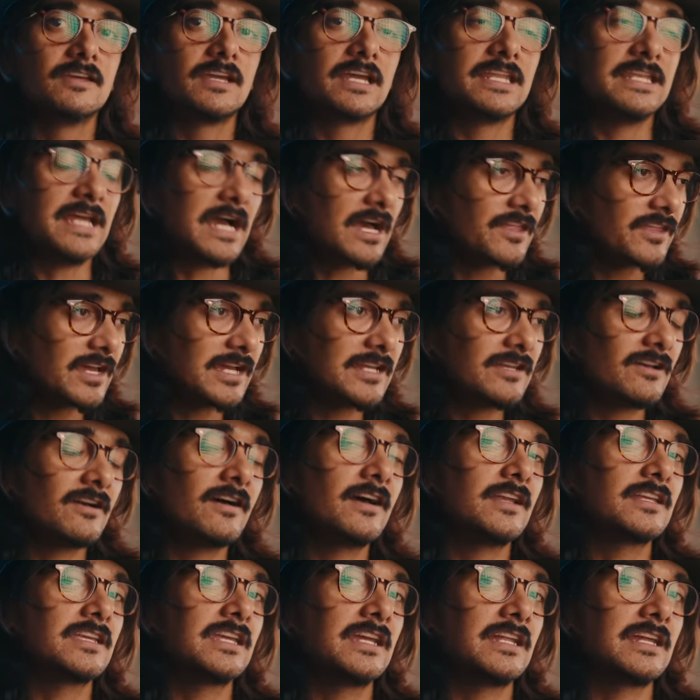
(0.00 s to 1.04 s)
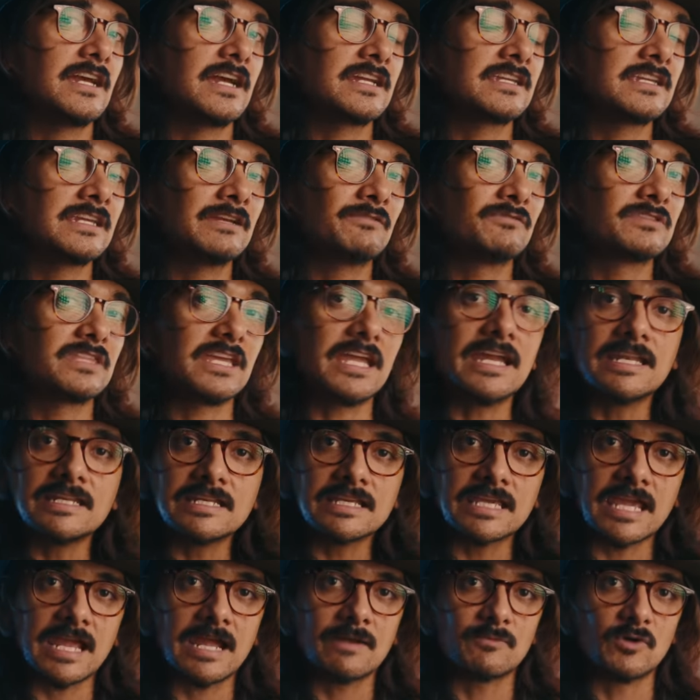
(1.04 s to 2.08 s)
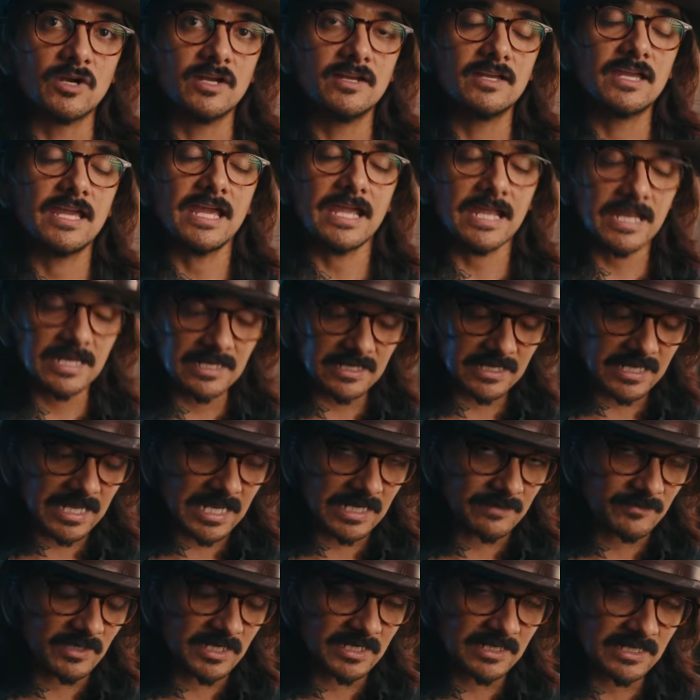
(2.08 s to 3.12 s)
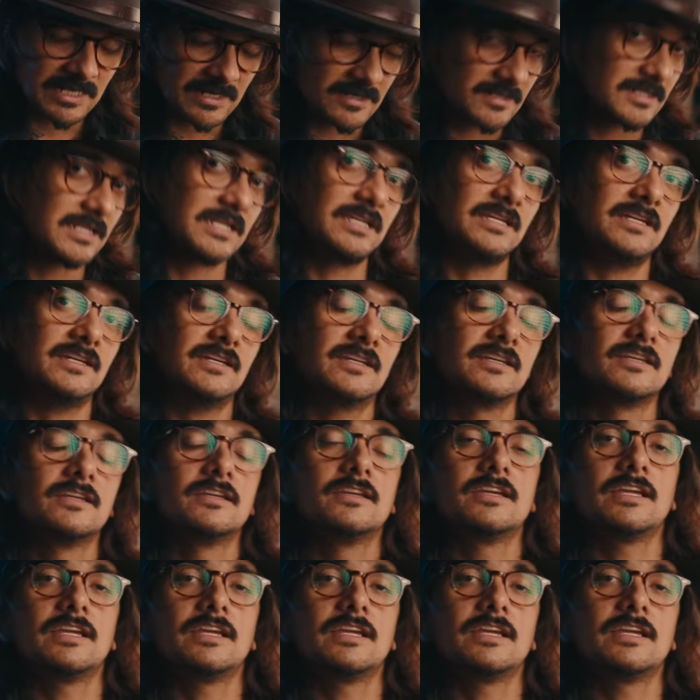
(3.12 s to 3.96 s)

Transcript: And now that I know how to get it, I can get it with any camera. Any camera, guarantee it.